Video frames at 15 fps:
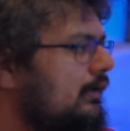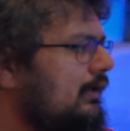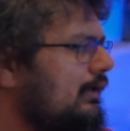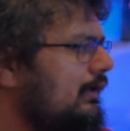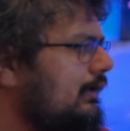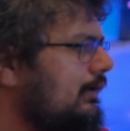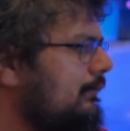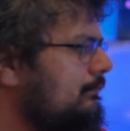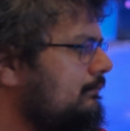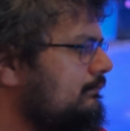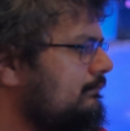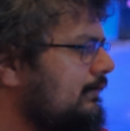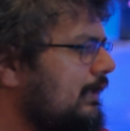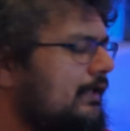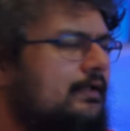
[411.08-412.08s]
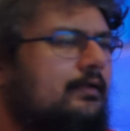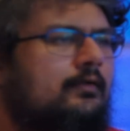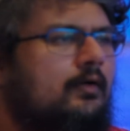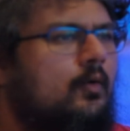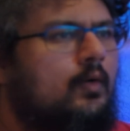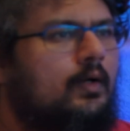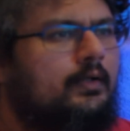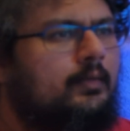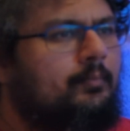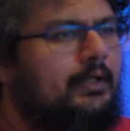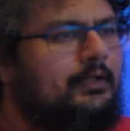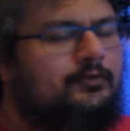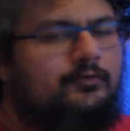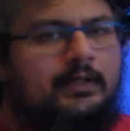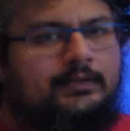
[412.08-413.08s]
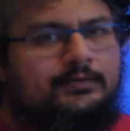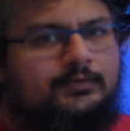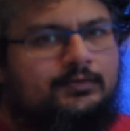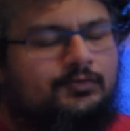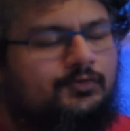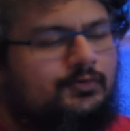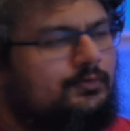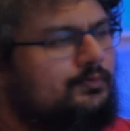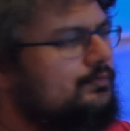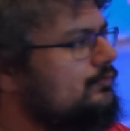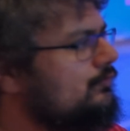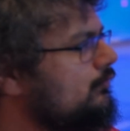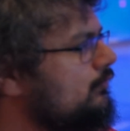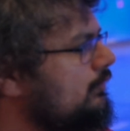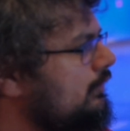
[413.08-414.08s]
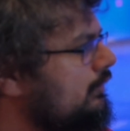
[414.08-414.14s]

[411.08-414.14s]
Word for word: Um, they didn't go on about trans issues.